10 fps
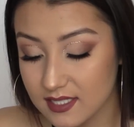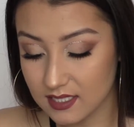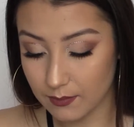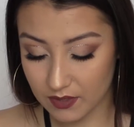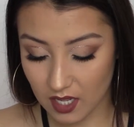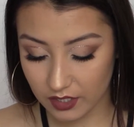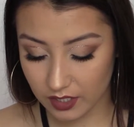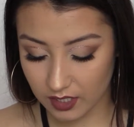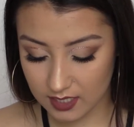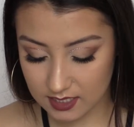This lip
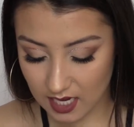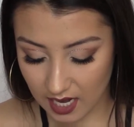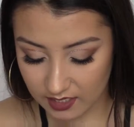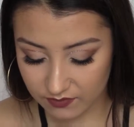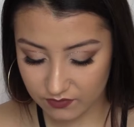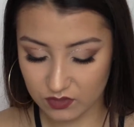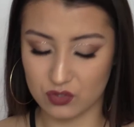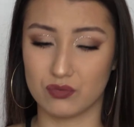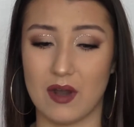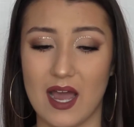color is kind of
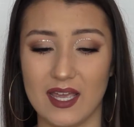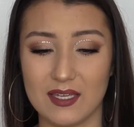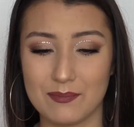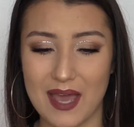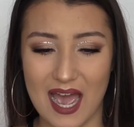drying and